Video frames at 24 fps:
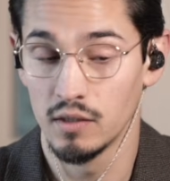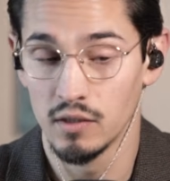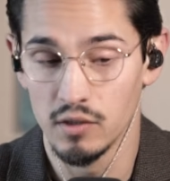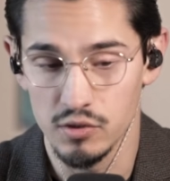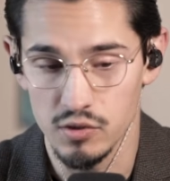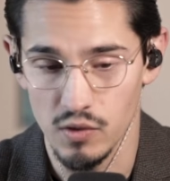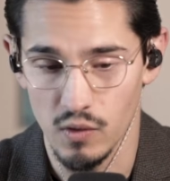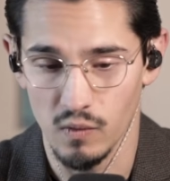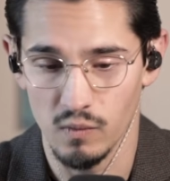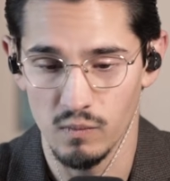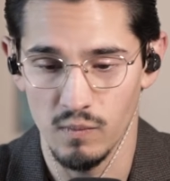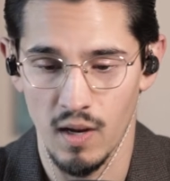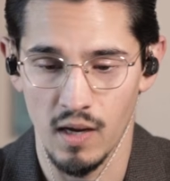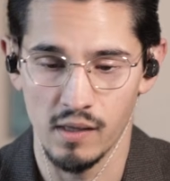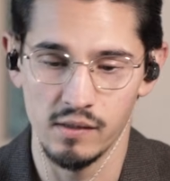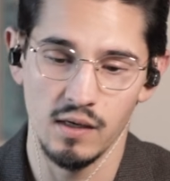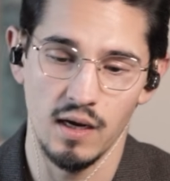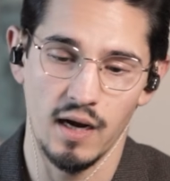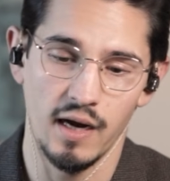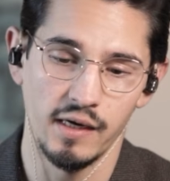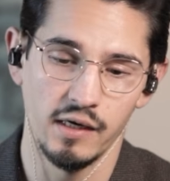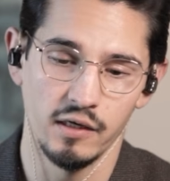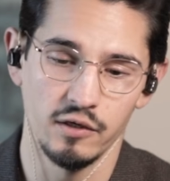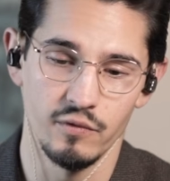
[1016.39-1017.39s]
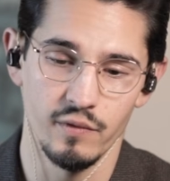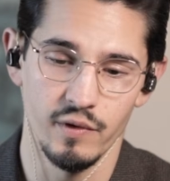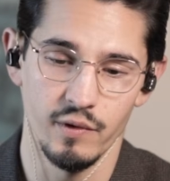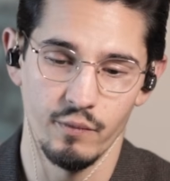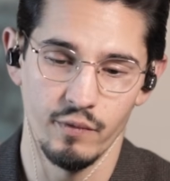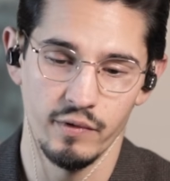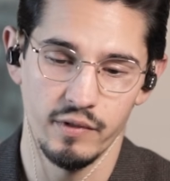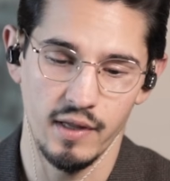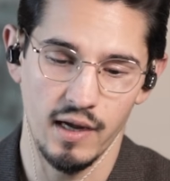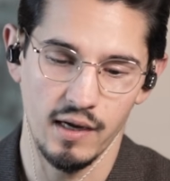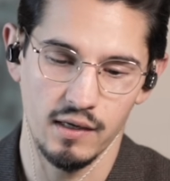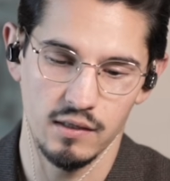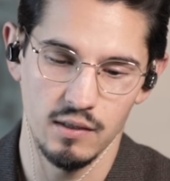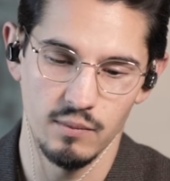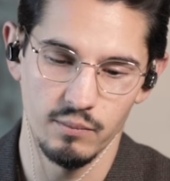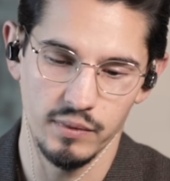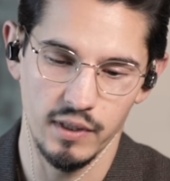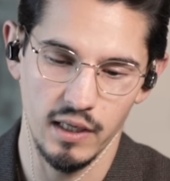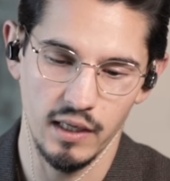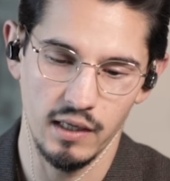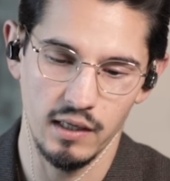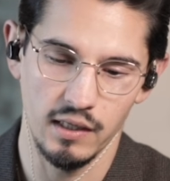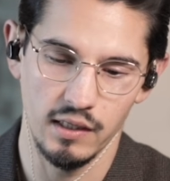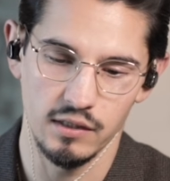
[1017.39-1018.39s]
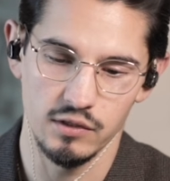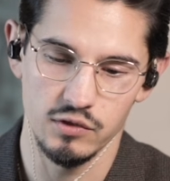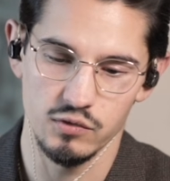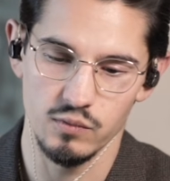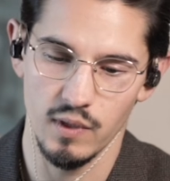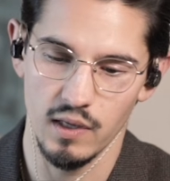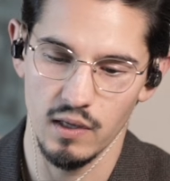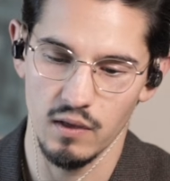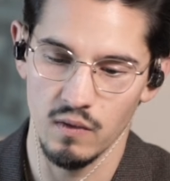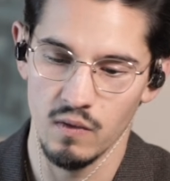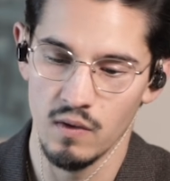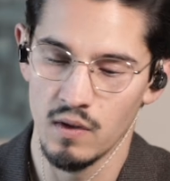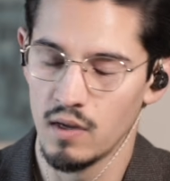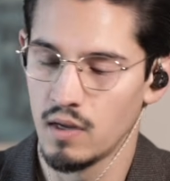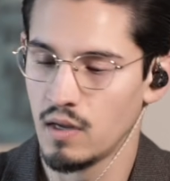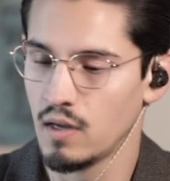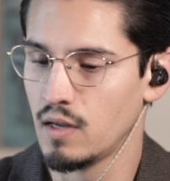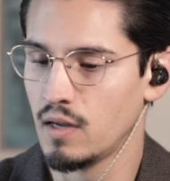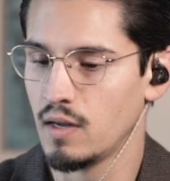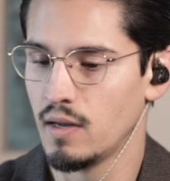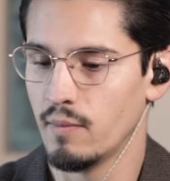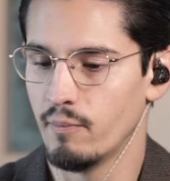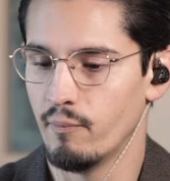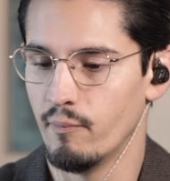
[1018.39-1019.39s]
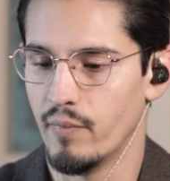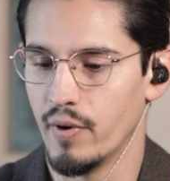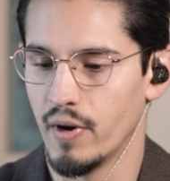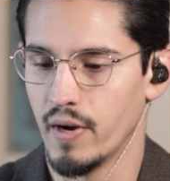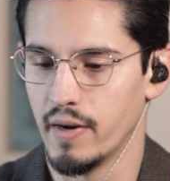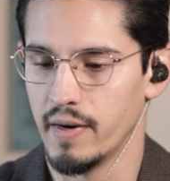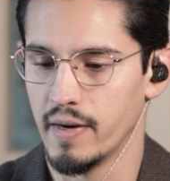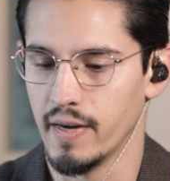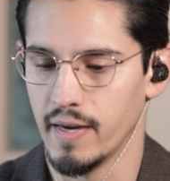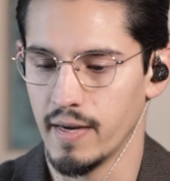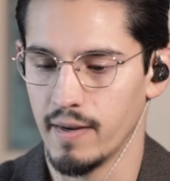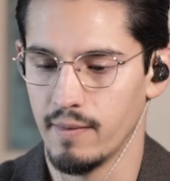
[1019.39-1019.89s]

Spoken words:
So I agree with that completely as well. But